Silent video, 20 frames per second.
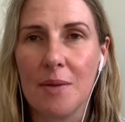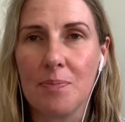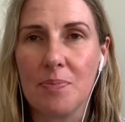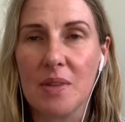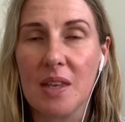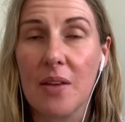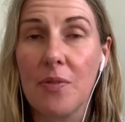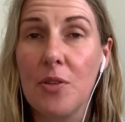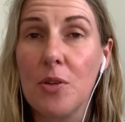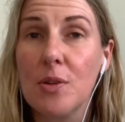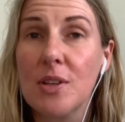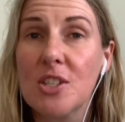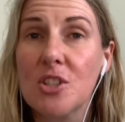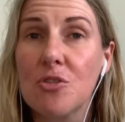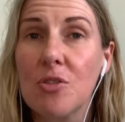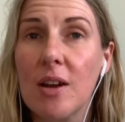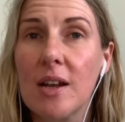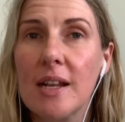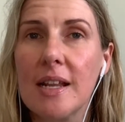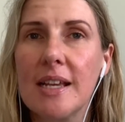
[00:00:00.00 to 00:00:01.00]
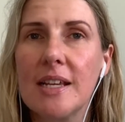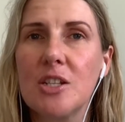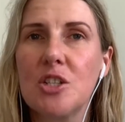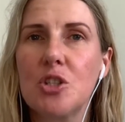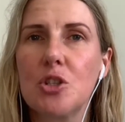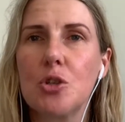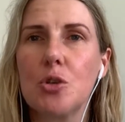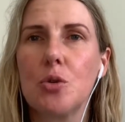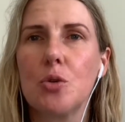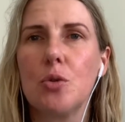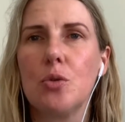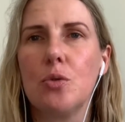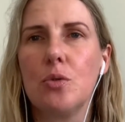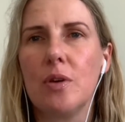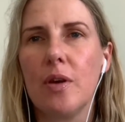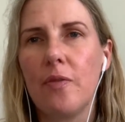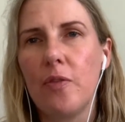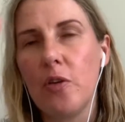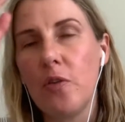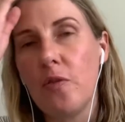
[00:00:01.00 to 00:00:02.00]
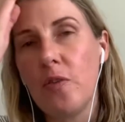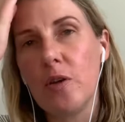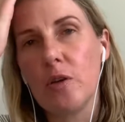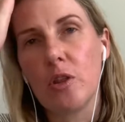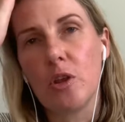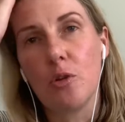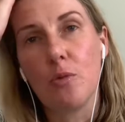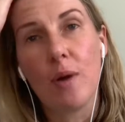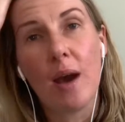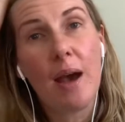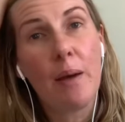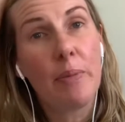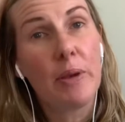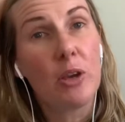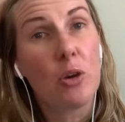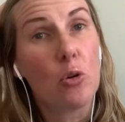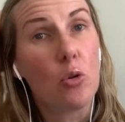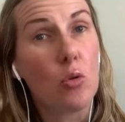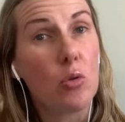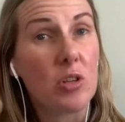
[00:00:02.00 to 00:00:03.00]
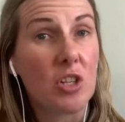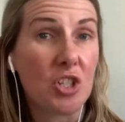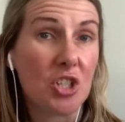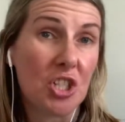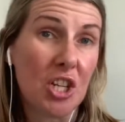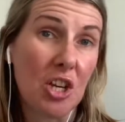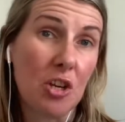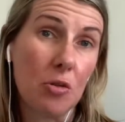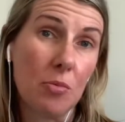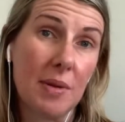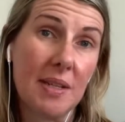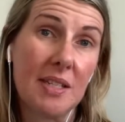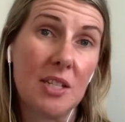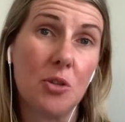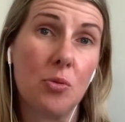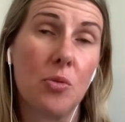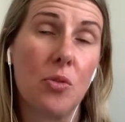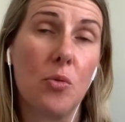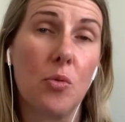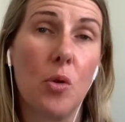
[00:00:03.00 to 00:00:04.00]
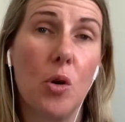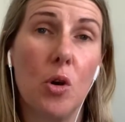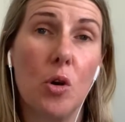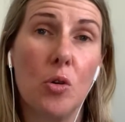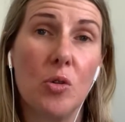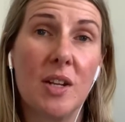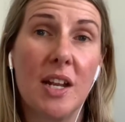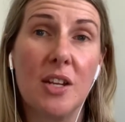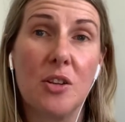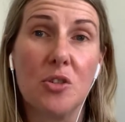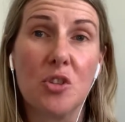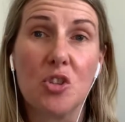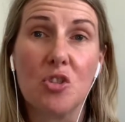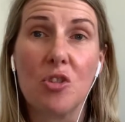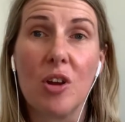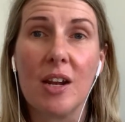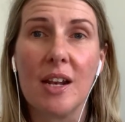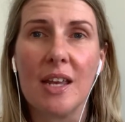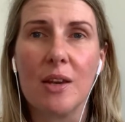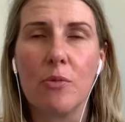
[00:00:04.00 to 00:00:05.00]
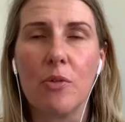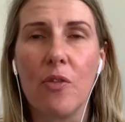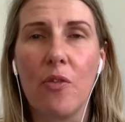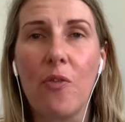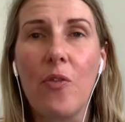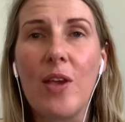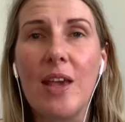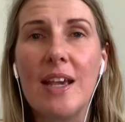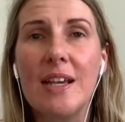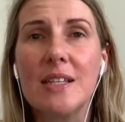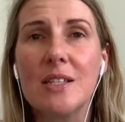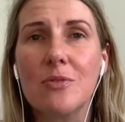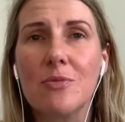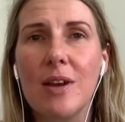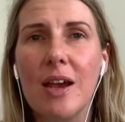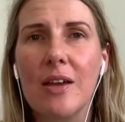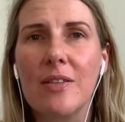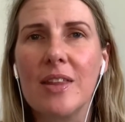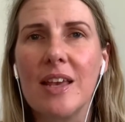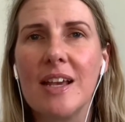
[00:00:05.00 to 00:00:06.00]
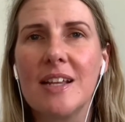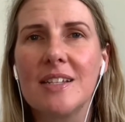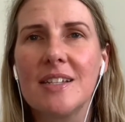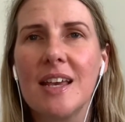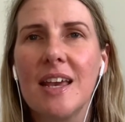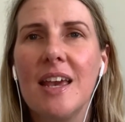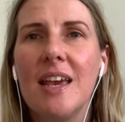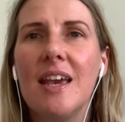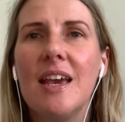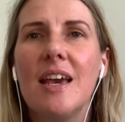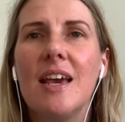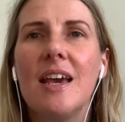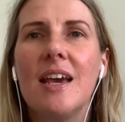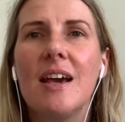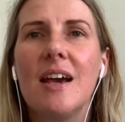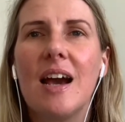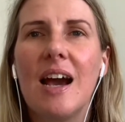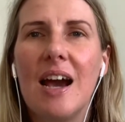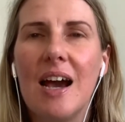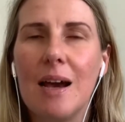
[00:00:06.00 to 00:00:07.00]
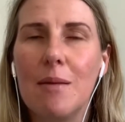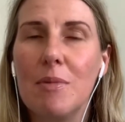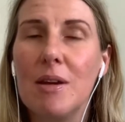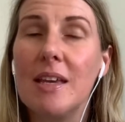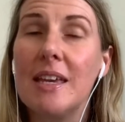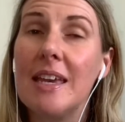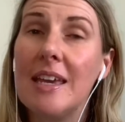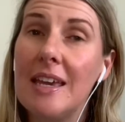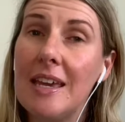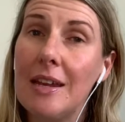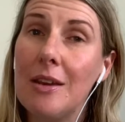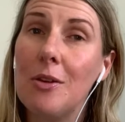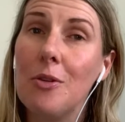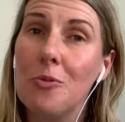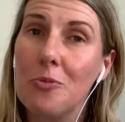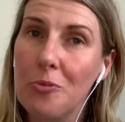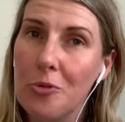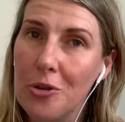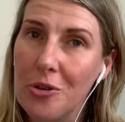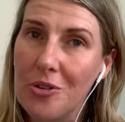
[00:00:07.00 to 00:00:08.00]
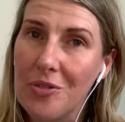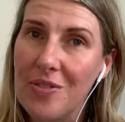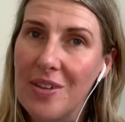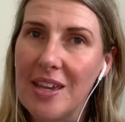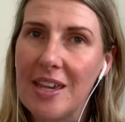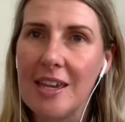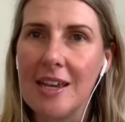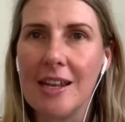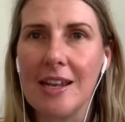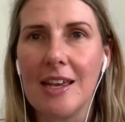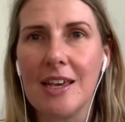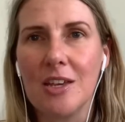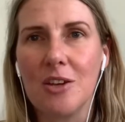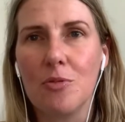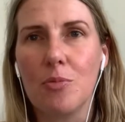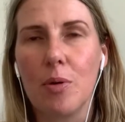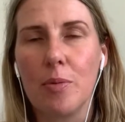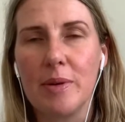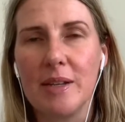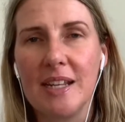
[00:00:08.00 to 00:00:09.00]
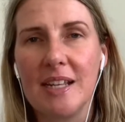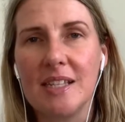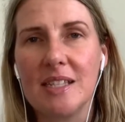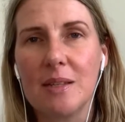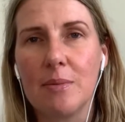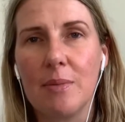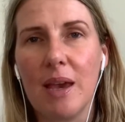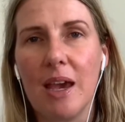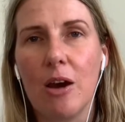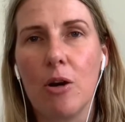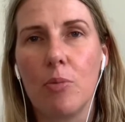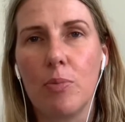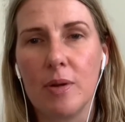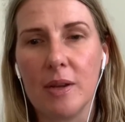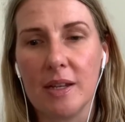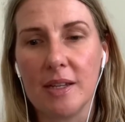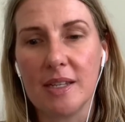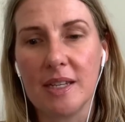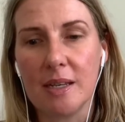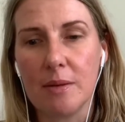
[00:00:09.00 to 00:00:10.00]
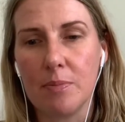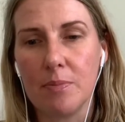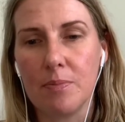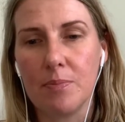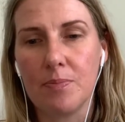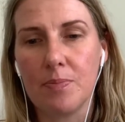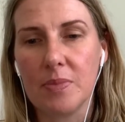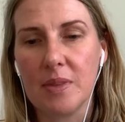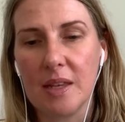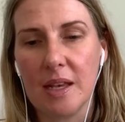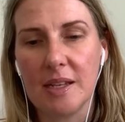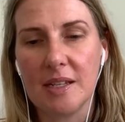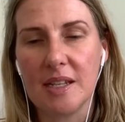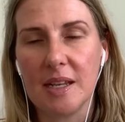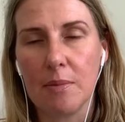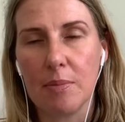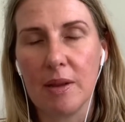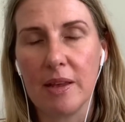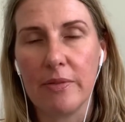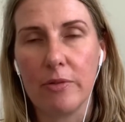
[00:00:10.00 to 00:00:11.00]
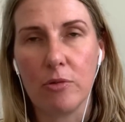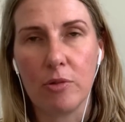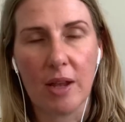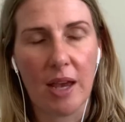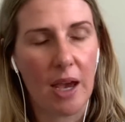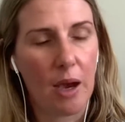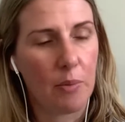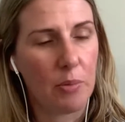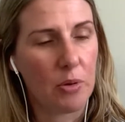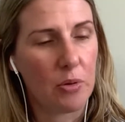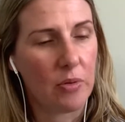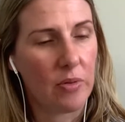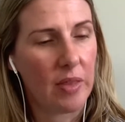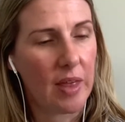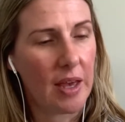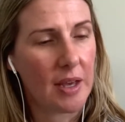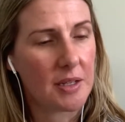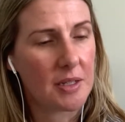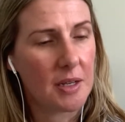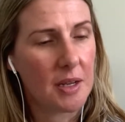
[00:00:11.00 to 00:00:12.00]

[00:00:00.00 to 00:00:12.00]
if you are struggling if you feel that you are being called to share your message with the world and you're struggling with fears around that, again, work with a healer. You'll probably need some help at a deep level to help you with that.